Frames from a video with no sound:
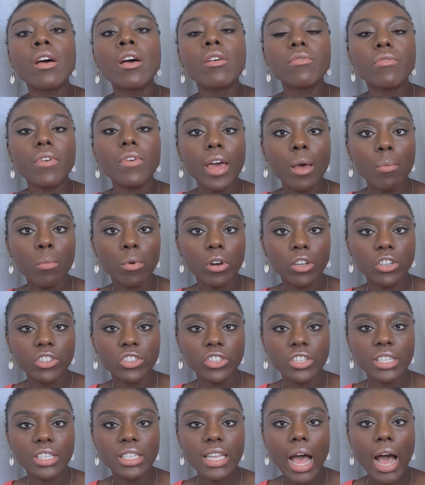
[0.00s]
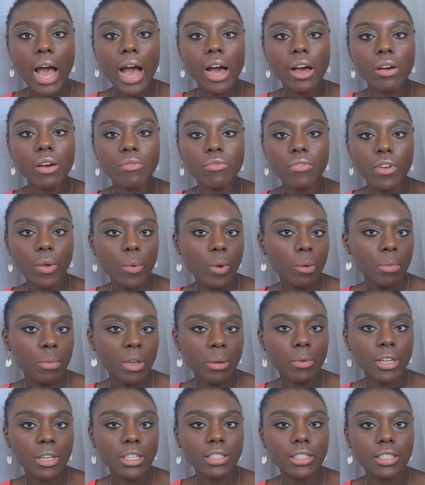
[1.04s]
Their blushes are very
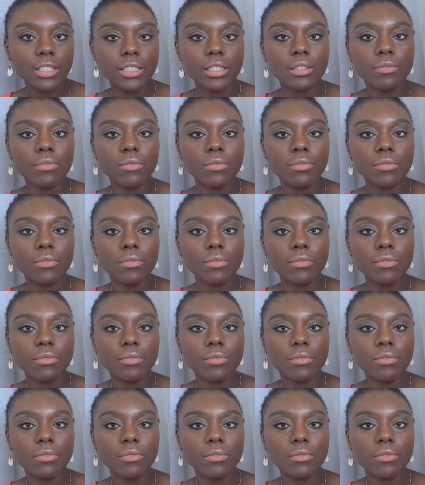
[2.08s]
pigmented.